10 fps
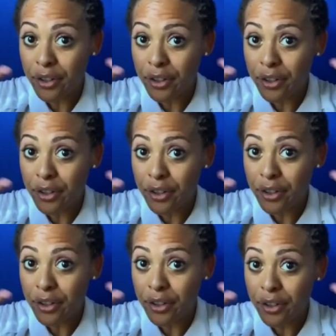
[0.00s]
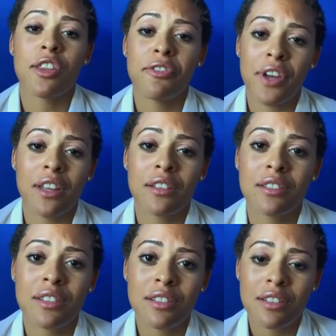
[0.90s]
If you are on the
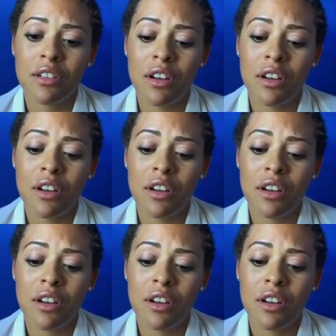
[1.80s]
fence